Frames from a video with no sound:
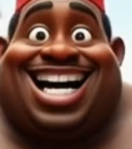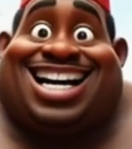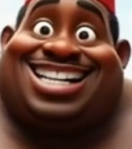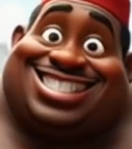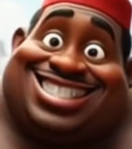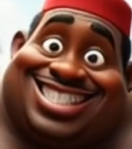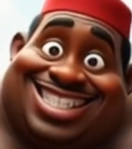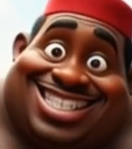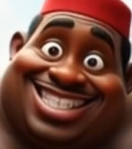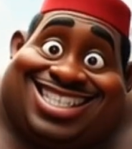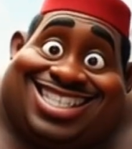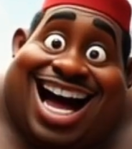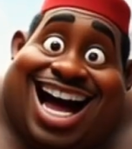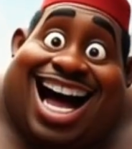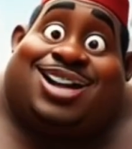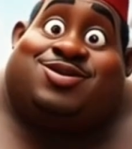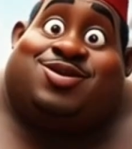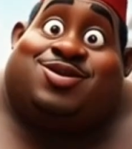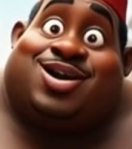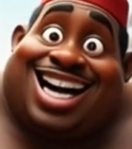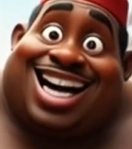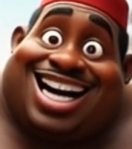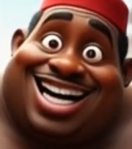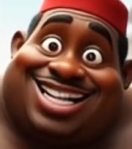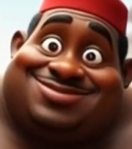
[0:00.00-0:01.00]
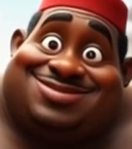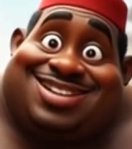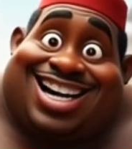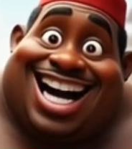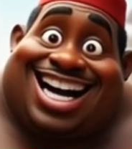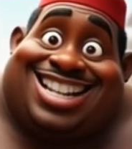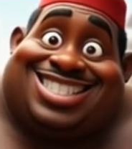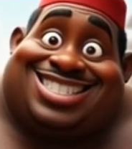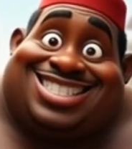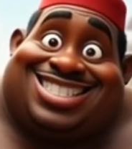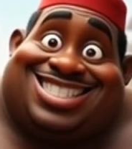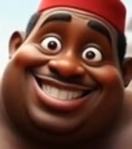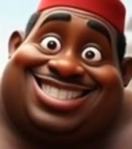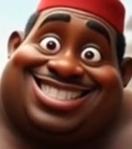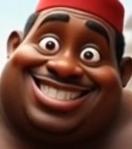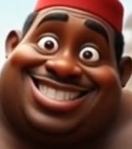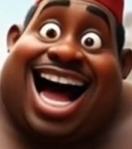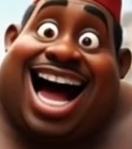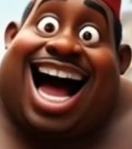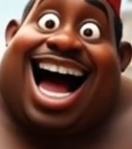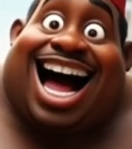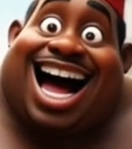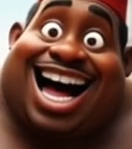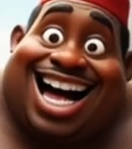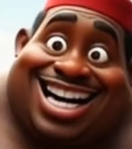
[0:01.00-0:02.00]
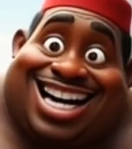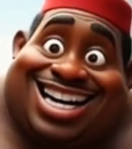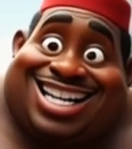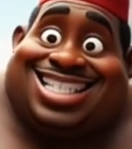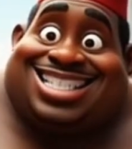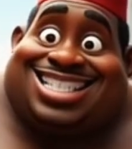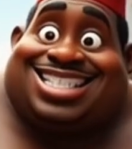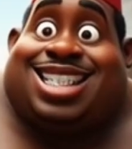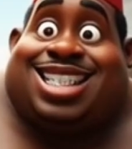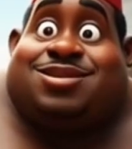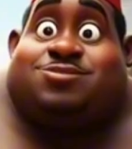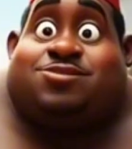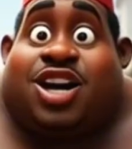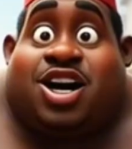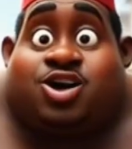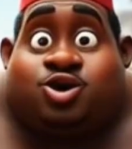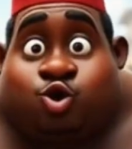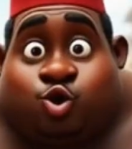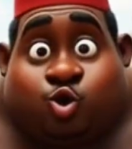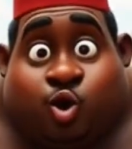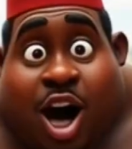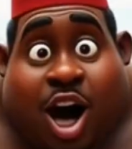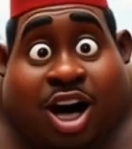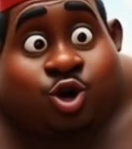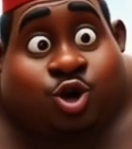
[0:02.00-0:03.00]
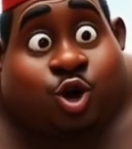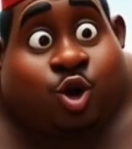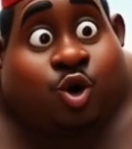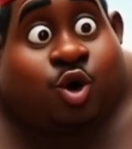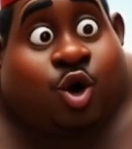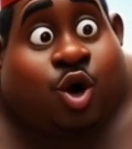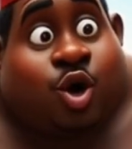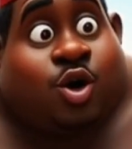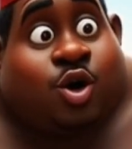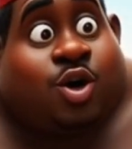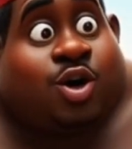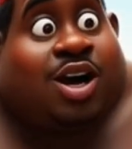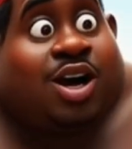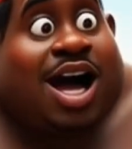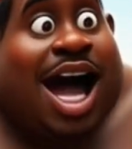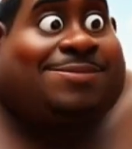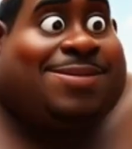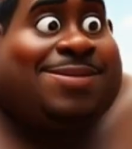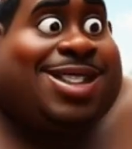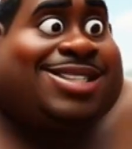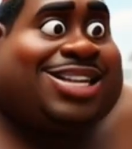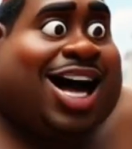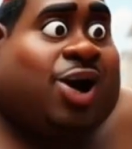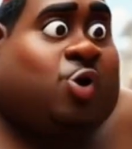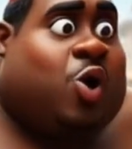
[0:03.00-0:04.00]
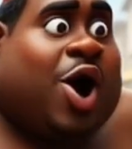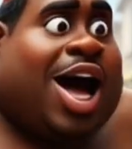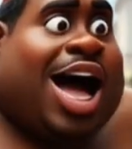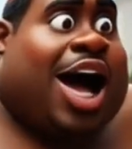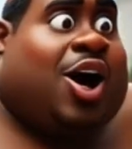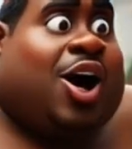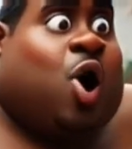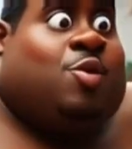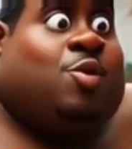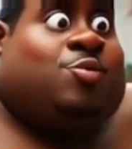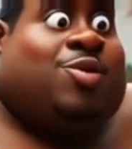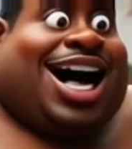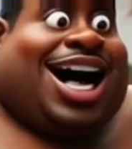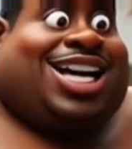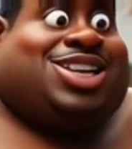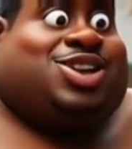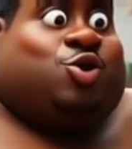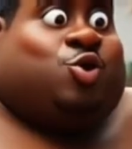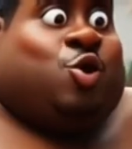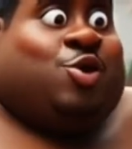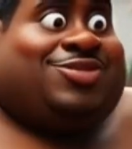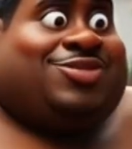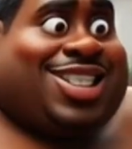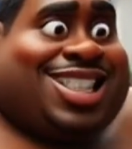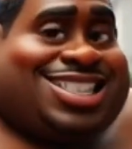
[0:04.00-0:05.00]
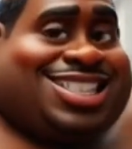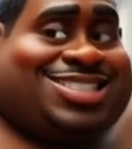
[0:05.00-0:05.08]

apps mostly create 6 seconds video, right? So when you give them a prompt, they're